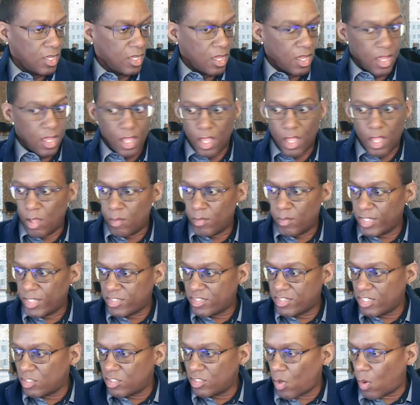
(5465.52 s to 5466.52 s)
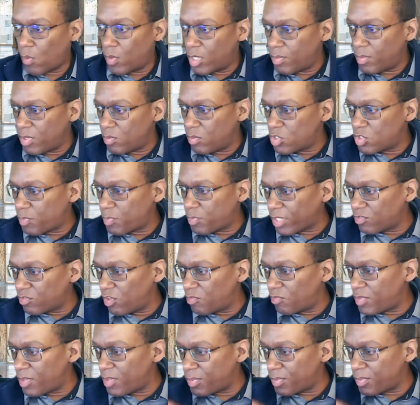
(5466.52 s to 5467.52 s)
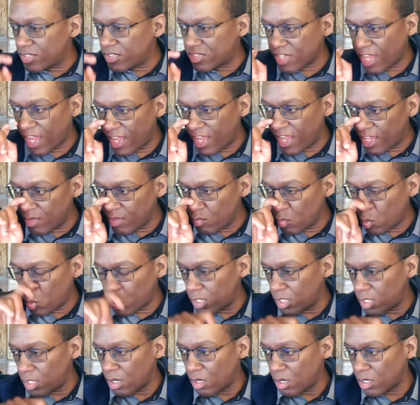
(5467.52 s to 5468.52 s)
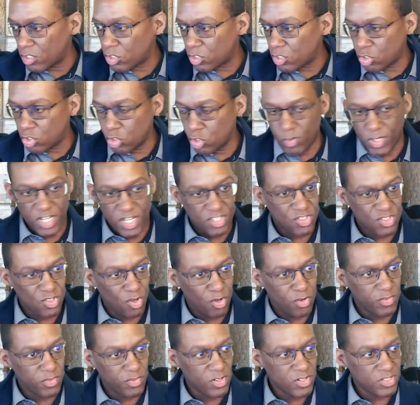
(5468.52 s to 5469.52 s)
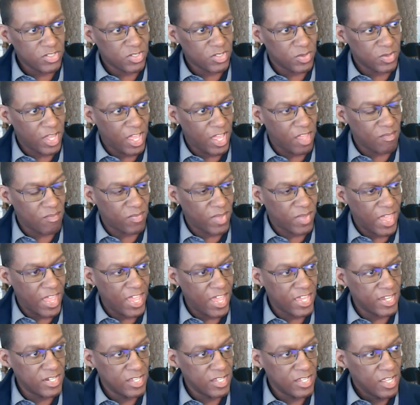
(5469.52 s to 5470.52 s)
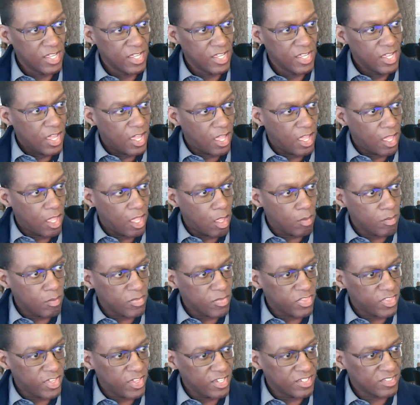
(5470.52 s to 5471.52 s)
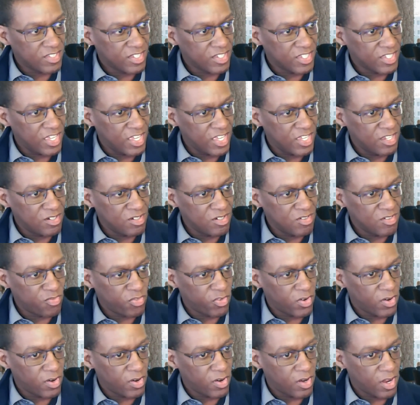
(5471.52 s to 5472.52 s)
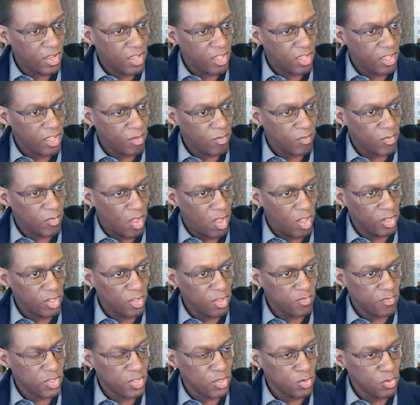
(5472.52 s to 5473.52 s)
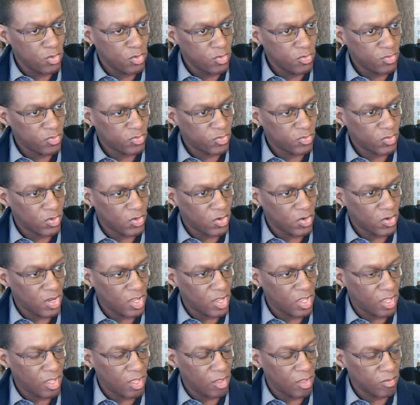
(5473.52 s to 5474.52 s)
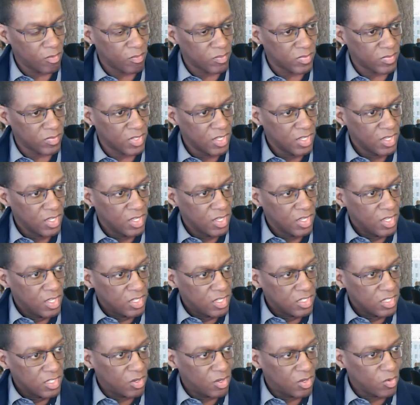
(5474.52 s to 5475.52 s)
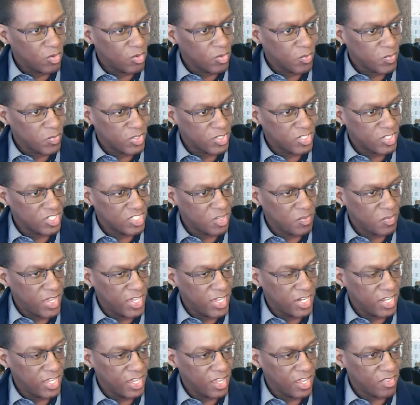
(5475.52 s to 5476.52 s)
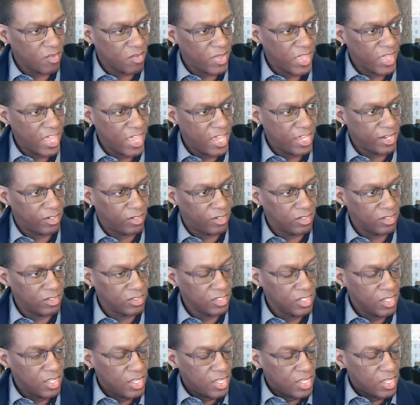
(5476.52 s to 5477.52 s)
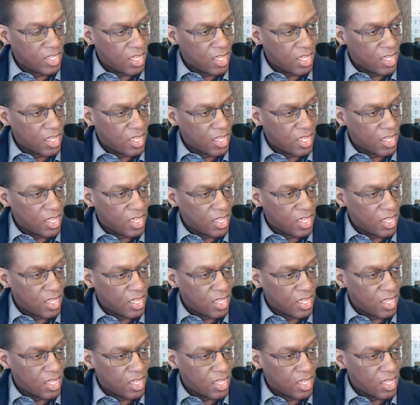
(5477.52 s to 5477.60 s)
Let's see. So I want to be respectful of people's time. We are 2 minutes over, so not bad. Thanks again for all of you for participating on the panel.